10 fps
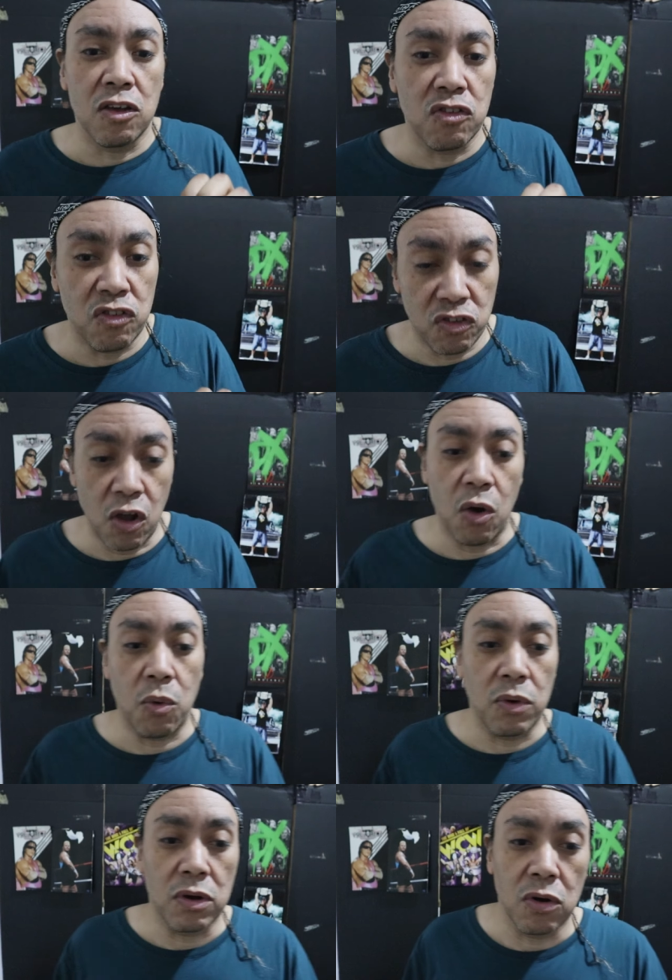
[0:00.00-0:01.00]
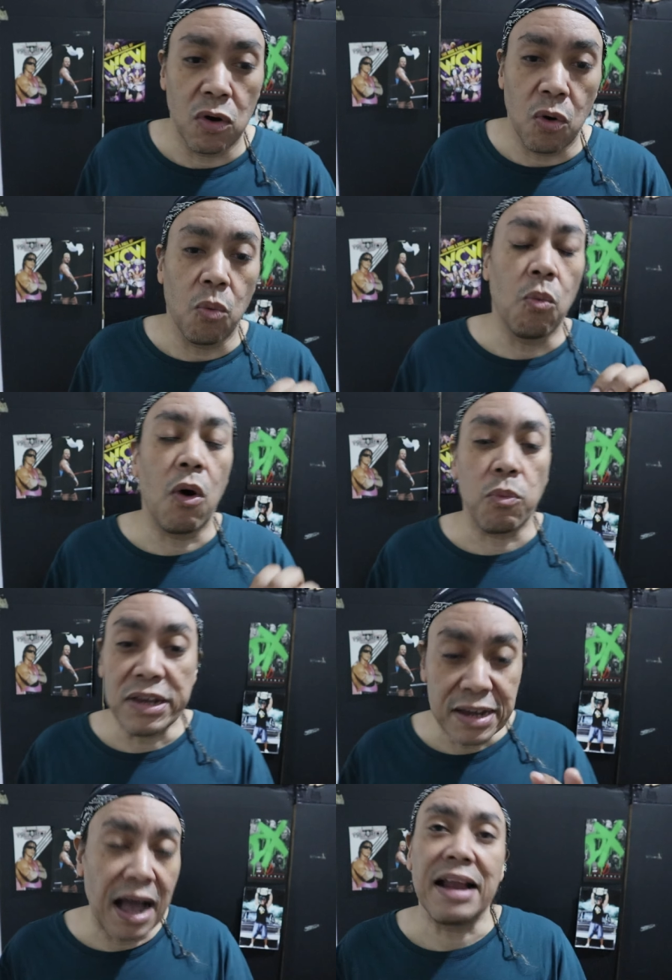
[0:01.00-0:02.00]
So, what
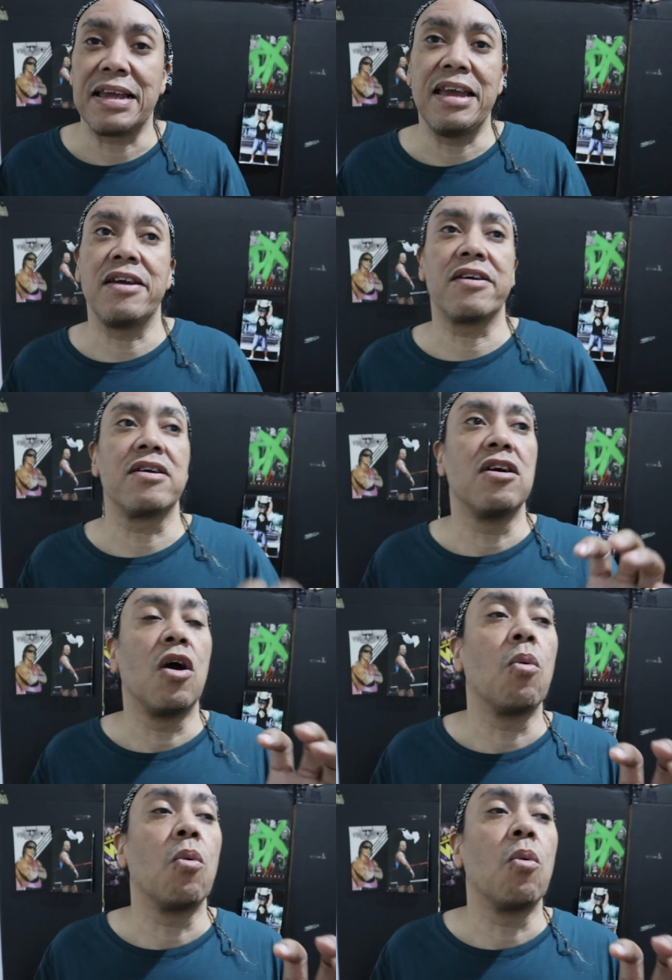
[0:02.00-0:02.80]
we got here